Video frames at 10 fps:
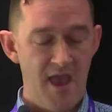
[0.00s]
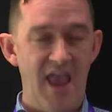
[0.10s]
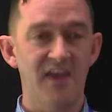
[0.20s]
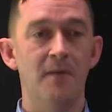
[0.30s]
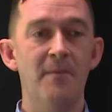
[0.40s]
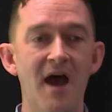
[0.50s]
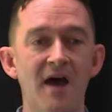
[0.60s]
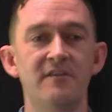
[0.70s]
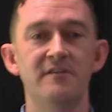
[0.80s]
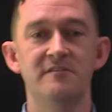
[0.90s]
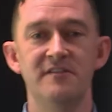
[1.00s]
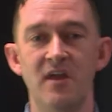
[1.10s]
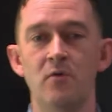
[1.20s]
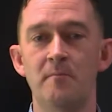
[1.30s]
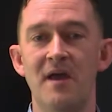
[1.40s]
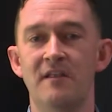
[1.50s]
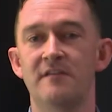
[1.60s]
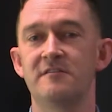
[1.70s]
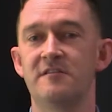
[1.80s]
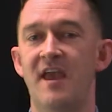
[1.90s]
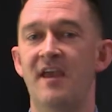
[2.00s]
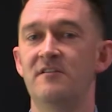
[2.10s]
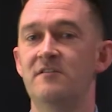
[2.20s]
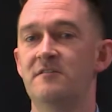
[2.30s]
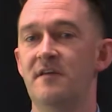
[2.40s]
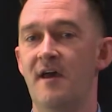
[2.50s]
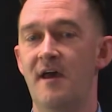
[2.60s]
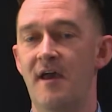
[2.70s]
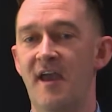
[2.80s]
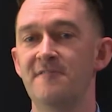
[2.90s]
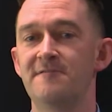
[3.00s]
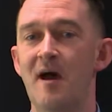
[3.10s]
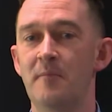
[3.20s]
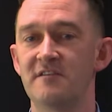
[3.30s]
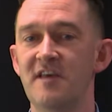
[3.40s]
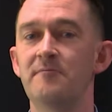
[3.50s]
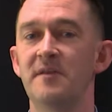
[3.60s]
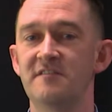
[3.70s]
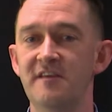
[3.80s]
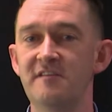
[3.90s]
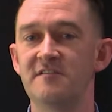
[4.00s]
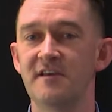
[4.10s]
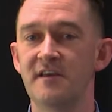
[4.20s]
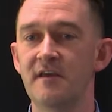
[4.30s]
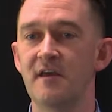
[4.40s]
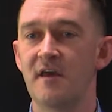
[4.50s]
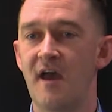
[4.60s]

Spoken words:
And our partners, NIWA, Balance and Farmlands, have been testing